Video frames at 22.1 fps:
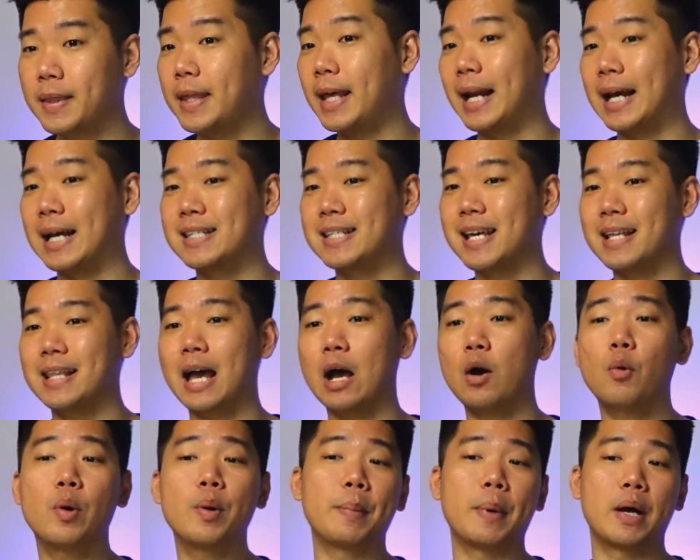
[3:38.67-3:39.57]
Then I sat
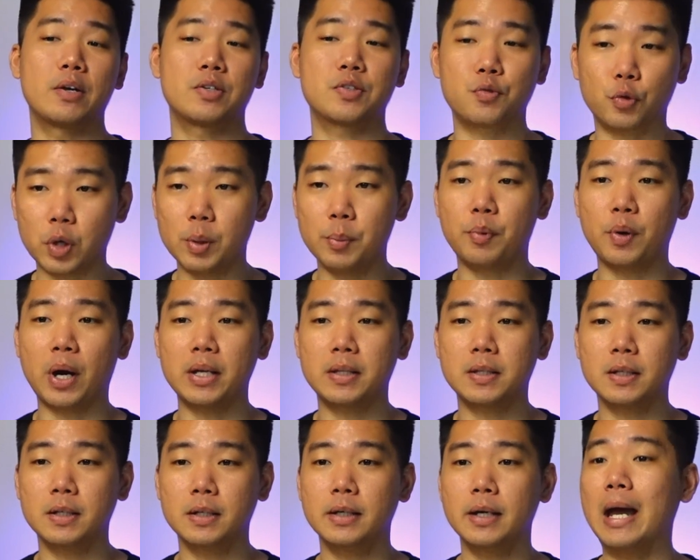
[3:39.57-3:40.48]
down with my
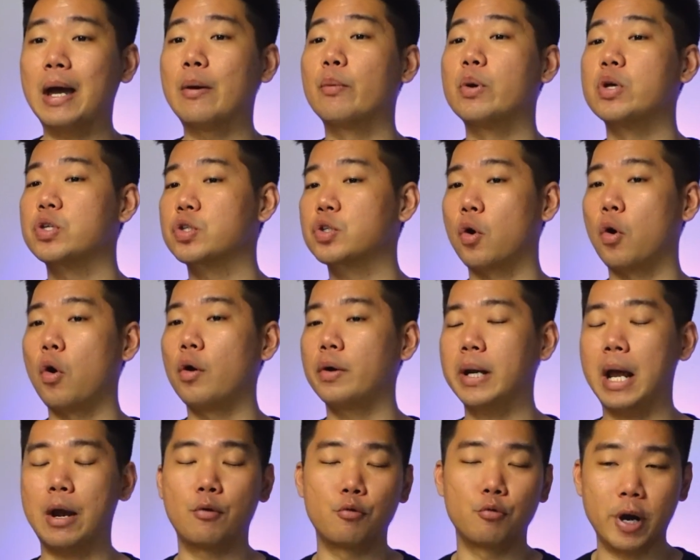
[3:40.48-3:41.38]
scriptwriter and we scored
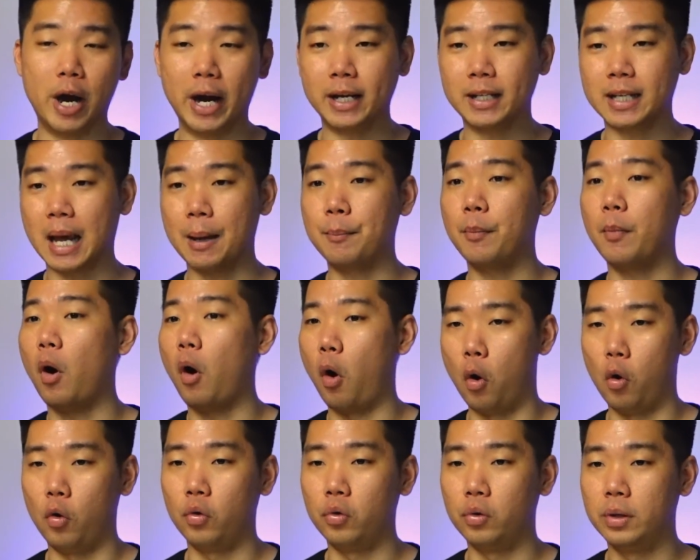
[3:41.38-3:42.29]
and ranked them
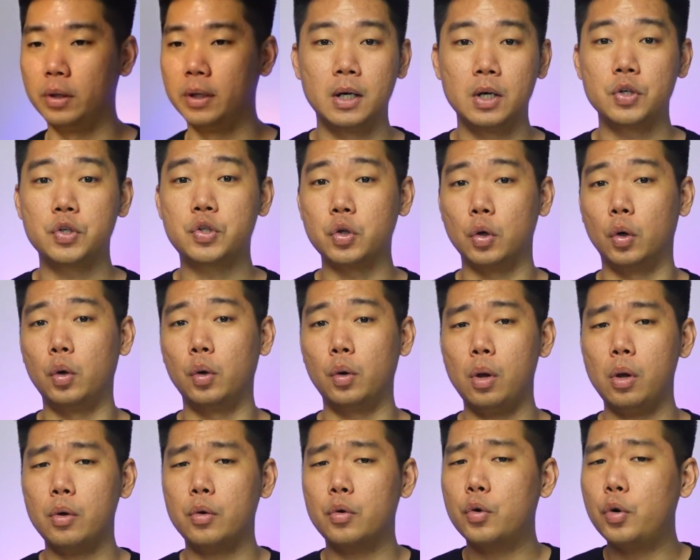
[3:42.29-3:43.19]
all. So
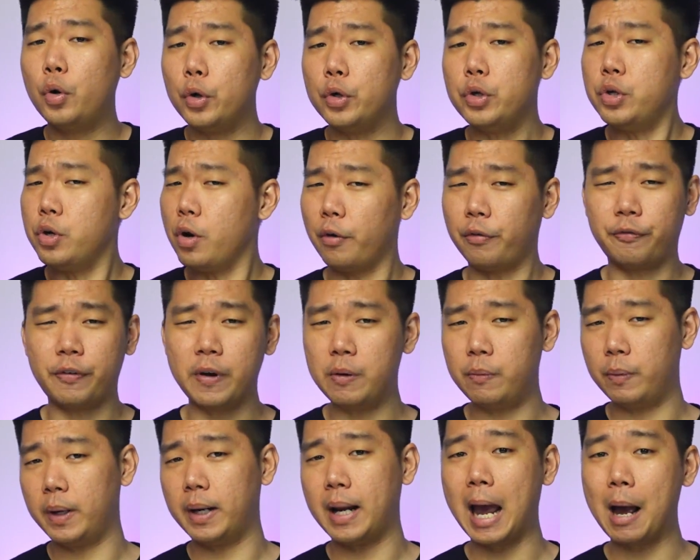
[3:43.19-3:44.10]
could your
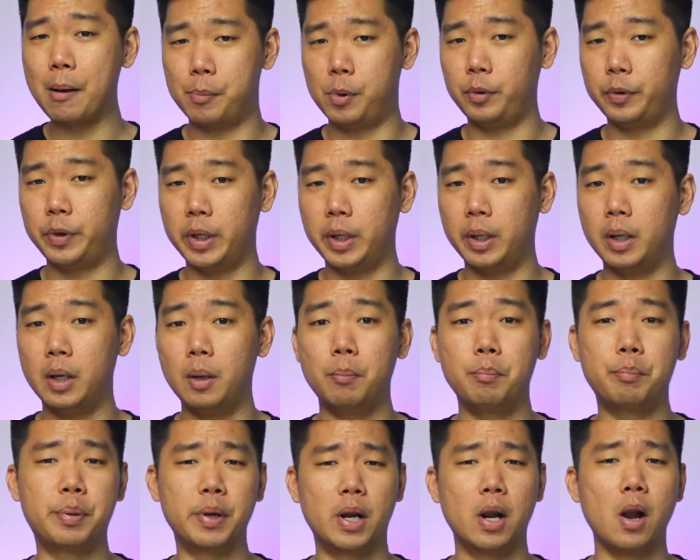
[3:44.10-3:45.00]
favorite app builder
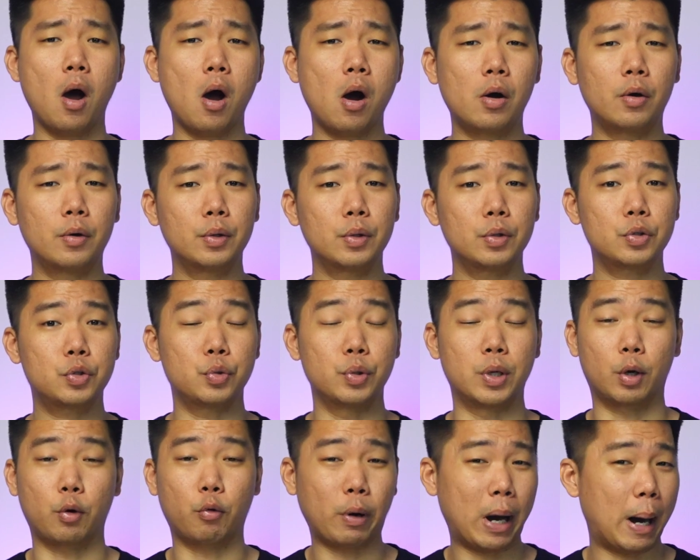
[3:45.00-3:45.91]
belong to
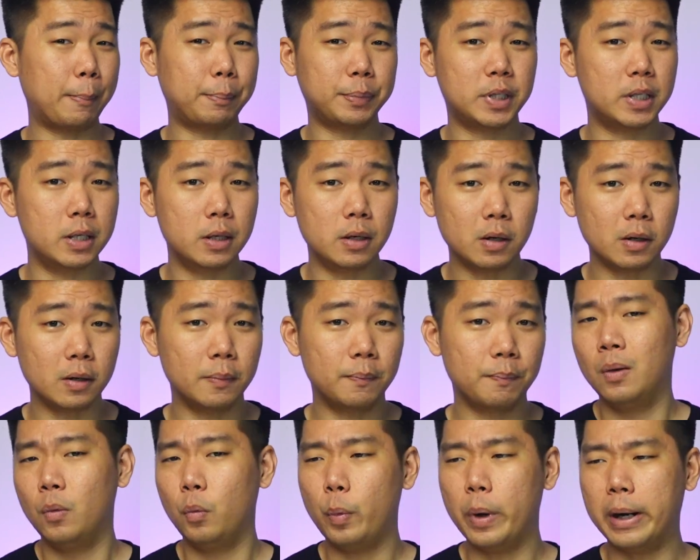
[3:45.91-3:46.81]
the crap tier?
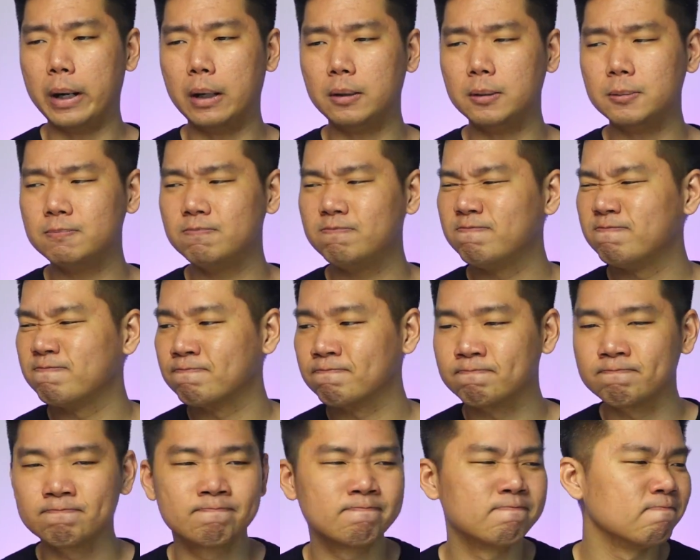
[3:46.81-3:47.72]
Well,
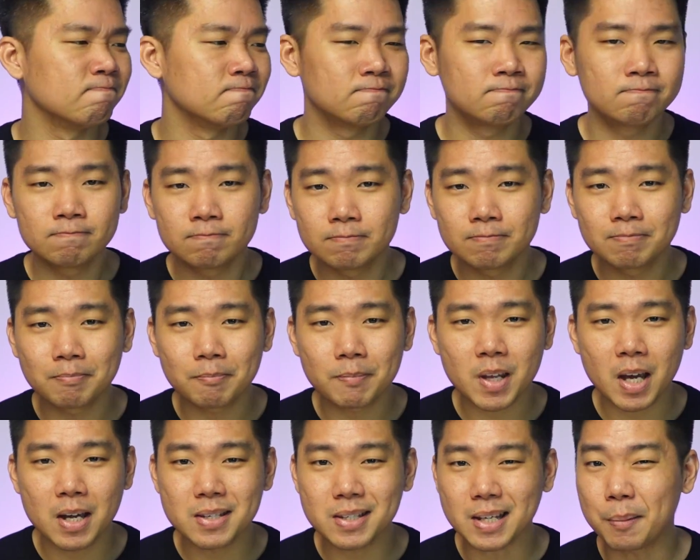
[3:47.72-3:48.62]

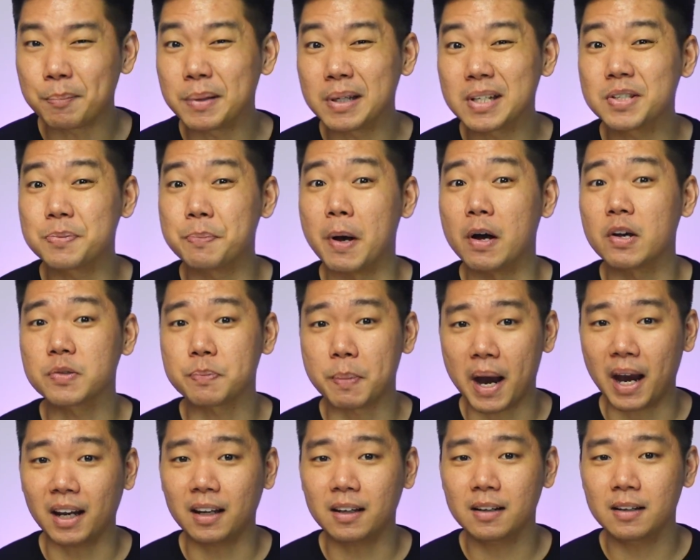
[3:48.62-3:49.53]
something smells
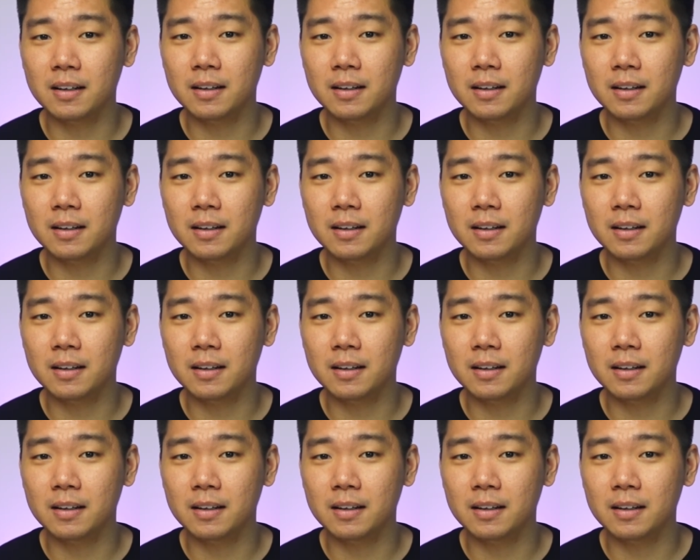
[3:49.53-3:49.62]
bad.